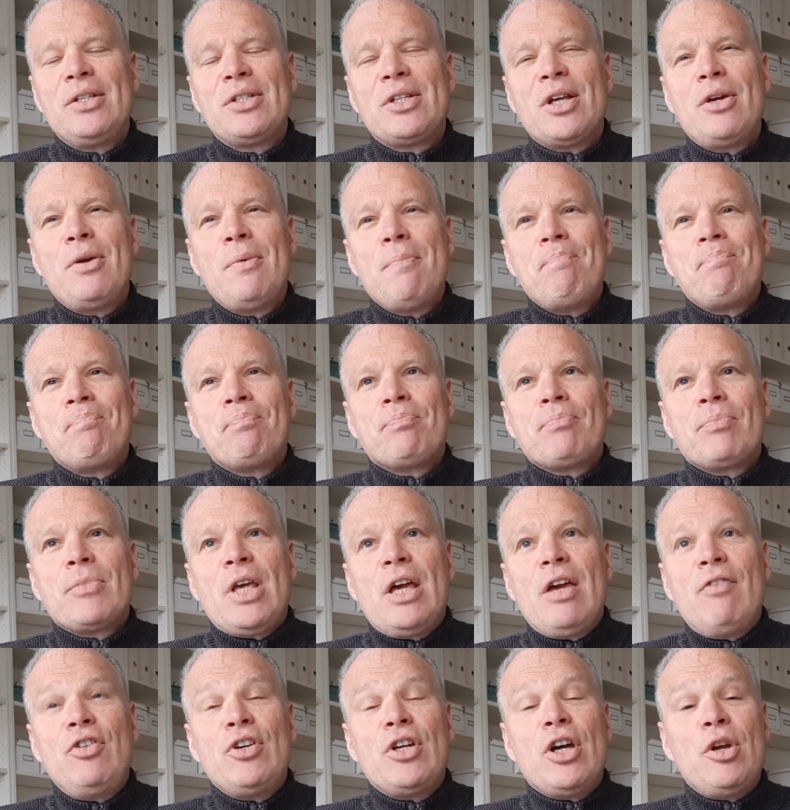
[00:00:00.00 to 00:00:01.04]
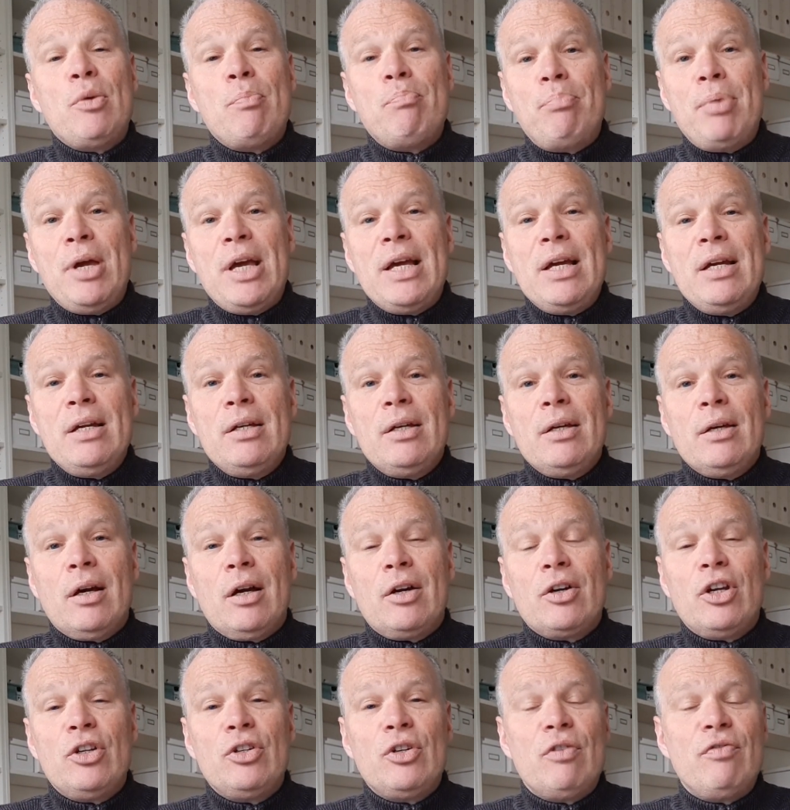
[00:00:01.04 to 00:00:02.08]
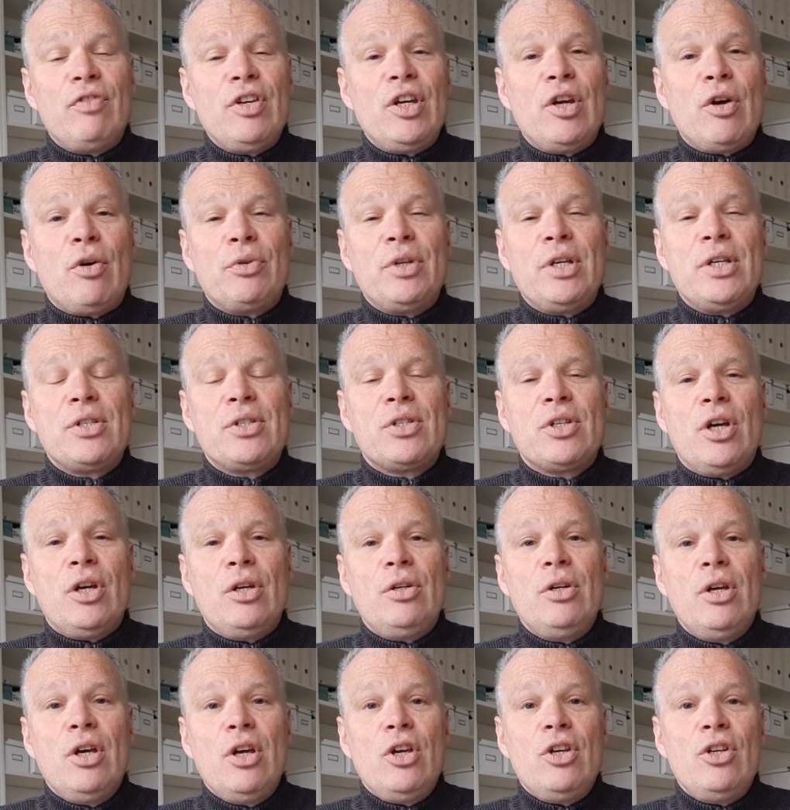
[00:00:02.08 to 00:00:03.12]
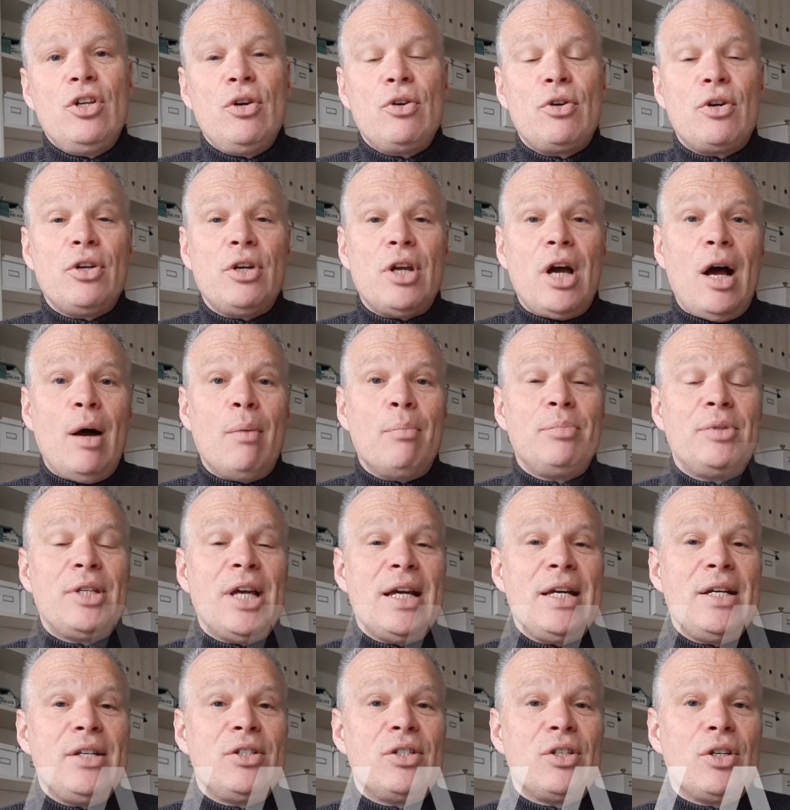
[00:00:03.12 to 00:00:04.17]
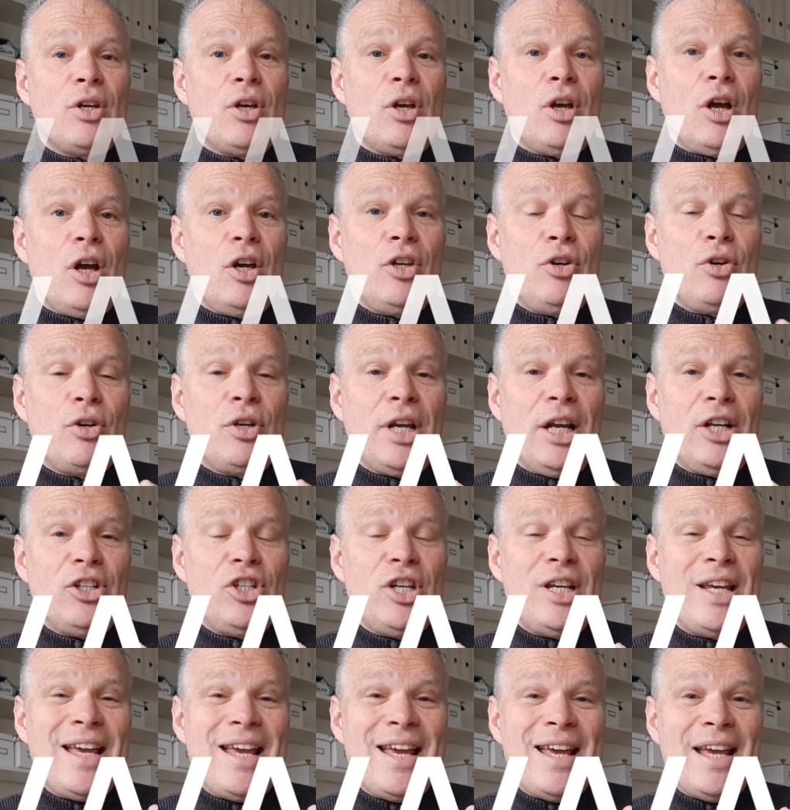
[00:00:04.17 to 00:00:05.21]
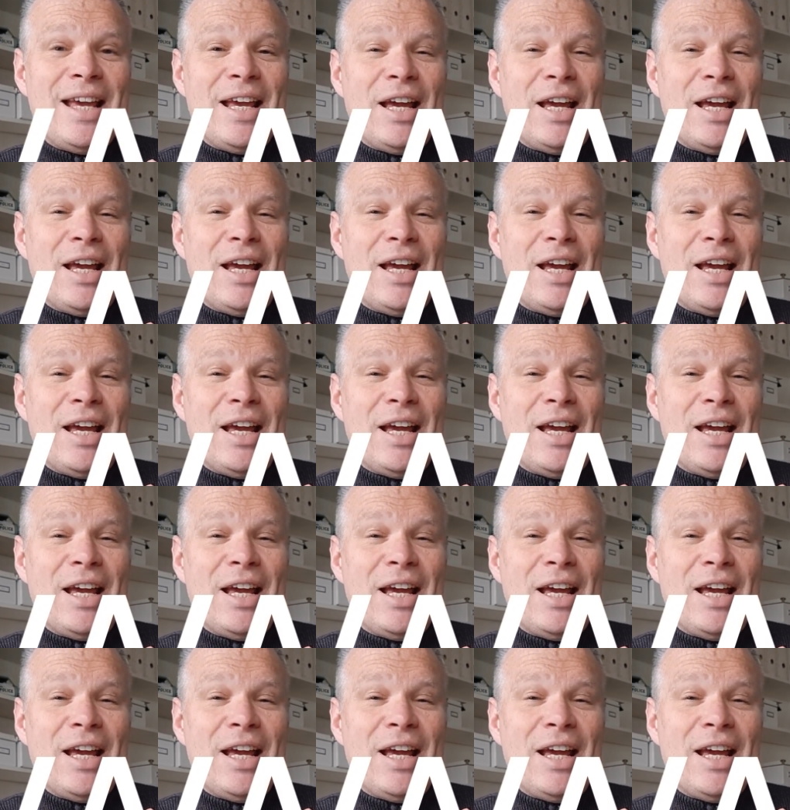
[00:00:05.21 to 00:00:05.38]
So if you go to Bing, I'm going to do a video on this soon, you can update, you can actually